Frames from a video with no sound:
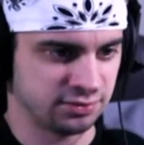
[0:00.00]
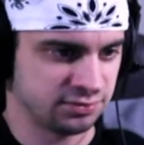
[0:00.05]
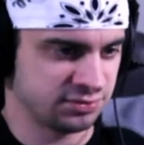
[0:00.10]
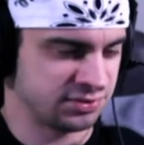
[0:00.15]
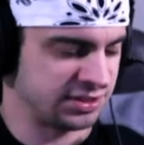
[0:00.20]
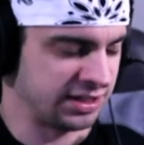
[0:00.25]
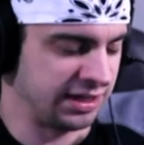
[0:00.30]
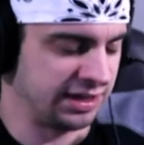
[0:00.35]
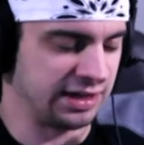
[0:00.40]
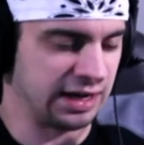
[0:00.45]

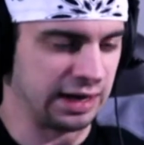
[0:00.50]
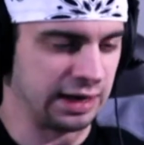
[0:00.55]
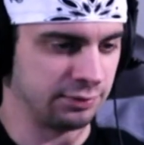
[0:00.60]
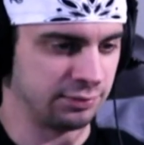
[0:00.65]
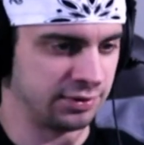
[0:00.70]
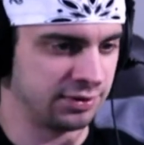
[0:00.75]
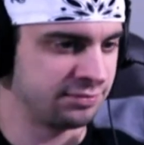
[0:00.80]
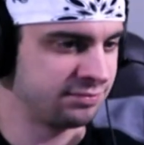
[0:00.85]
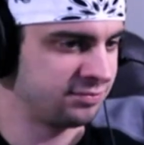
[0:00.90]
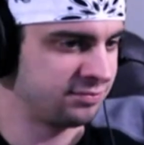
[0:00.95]
Sitting
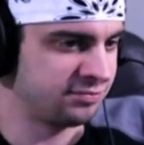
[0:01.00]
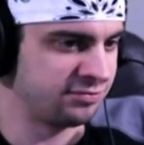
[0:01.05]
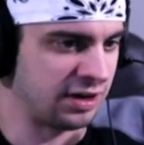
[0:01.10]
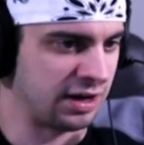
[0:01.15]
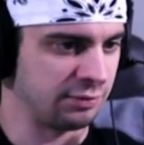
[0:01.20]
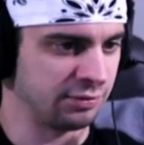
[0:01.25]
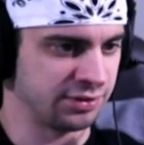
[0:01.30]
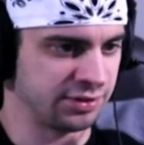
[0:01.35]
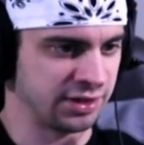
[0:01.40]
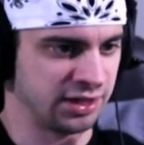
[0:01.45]
Godwin,
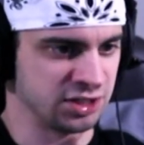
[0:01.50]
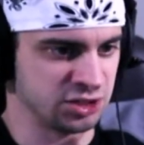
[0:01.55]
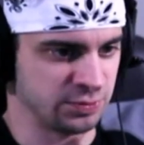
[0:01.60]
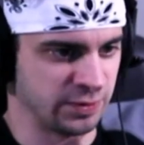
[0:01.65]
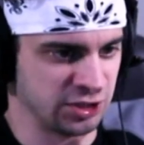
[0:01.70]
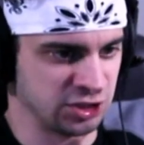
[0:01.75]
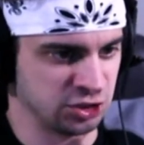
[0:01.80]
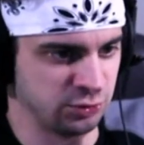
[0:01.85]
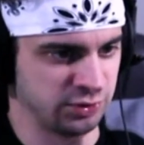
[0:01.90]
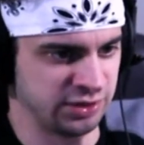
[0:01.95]
fine with it,
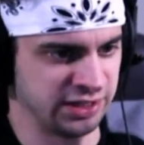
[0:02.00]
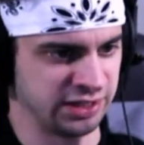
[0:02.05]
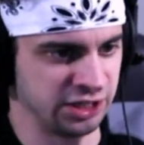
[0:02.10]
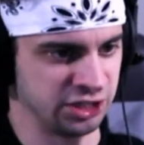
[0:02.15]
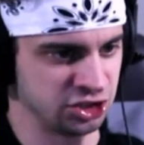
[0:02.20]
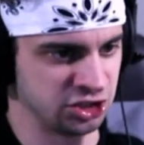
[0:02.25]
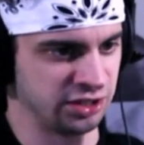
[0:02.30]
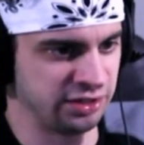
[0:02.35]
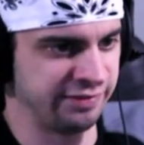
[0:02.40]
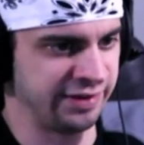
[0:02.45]
especially with the
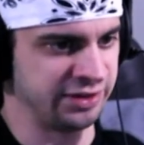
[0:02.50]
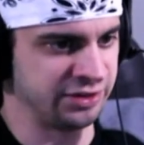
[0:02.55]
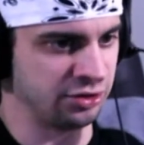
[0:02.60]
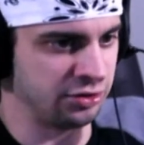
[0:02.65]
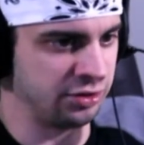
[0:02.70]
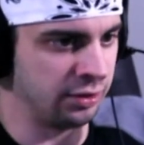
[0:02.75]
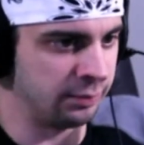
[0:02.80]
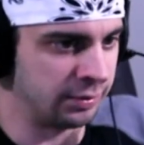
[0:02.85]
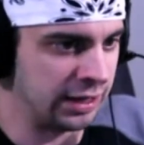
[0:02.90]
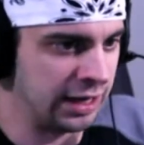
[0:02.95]
addition of
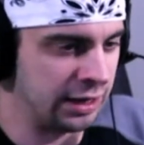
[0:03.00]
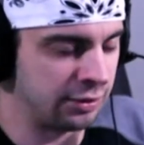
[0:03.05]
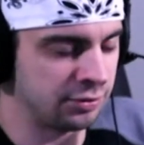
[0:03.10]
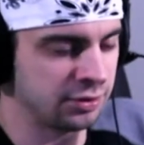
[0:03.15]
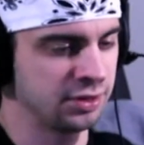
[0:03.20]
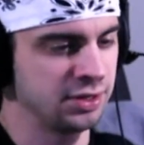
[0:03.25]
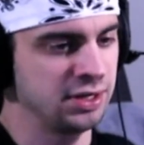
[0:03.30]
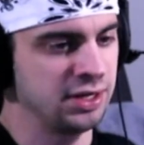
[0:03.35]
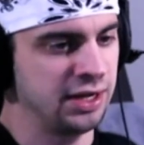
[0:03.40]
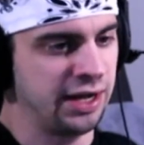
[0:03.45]
Antonio Brown
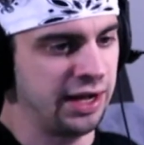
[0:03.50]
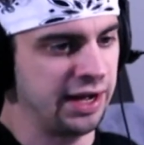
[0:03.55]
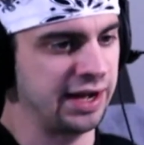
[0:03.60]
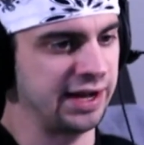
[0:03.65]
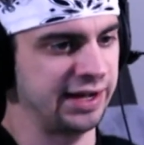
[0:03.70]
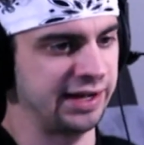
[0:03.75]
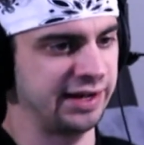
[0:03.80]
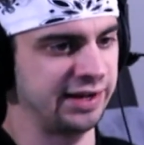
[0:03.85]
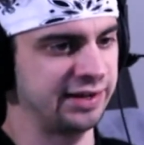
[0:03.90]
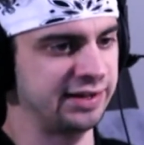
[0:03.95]

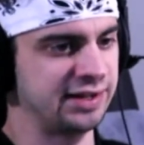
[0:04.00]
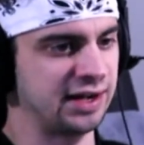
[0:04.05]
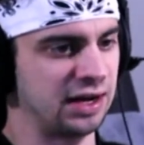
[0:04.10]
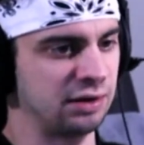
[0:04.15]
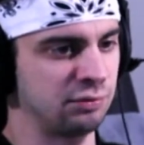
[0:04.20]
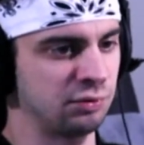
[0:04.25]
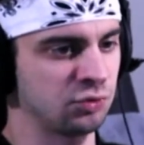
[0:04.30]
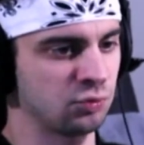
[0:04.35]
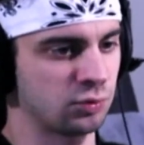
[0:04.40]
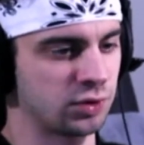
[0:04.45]
eating into
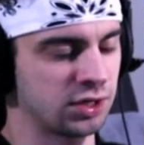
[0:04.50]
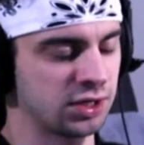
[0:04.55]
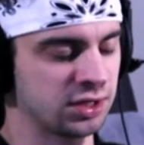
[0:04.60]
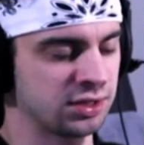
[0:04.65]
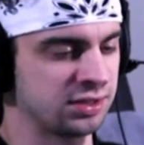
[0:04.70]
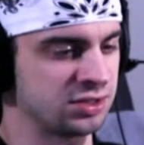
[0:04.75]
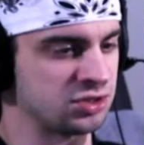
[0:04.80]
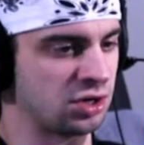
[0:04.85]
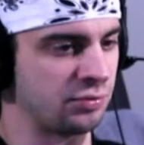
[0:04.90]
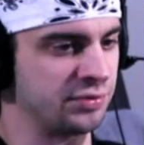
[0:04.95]
Godwin's work.
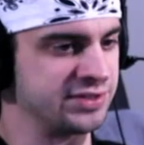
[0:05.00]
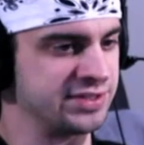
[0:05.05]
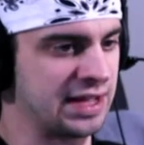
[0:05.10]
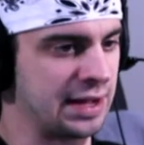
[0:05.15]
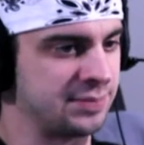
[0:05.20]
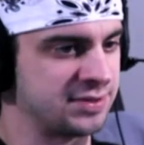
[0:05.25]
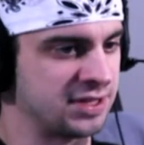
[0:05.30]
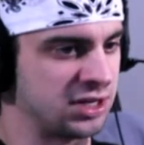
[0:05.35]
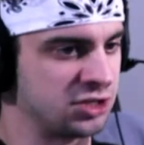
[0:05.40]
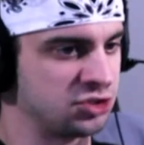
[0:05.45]
There's always that
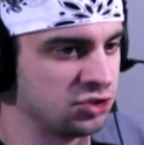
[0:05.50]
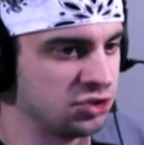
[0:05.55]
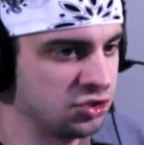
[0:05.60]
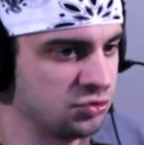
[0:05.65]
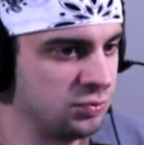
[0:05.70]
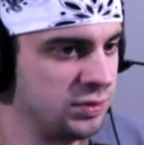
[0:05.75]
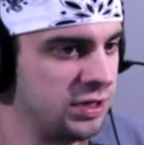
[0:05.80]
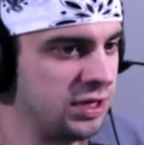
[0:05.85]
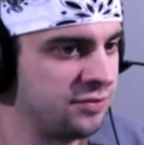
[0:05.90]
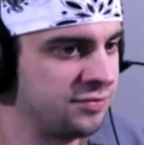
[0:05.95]
potential as
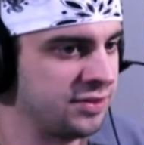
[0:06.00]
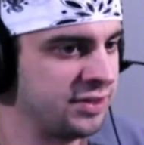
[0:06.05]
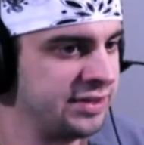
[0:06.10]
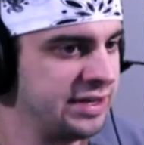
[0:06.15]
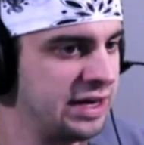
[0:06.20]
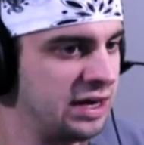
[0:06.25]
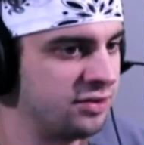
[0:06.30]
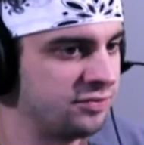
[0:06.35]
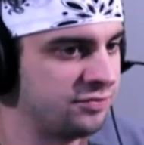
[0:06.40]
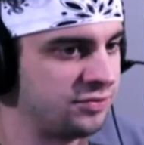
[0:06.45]
well for the
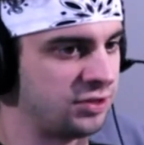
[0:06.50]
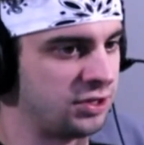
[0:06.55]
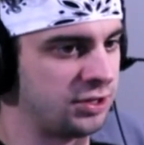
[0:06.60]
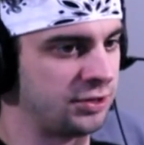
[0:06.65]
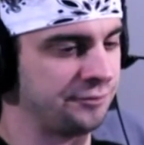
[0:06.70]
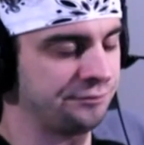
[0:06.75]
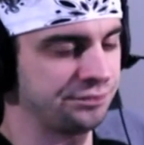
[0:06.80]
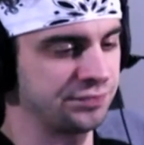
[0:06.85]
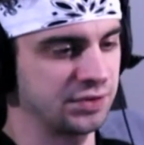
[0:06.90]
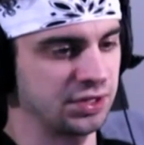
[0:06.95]

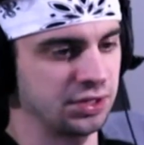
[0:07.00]
downfall.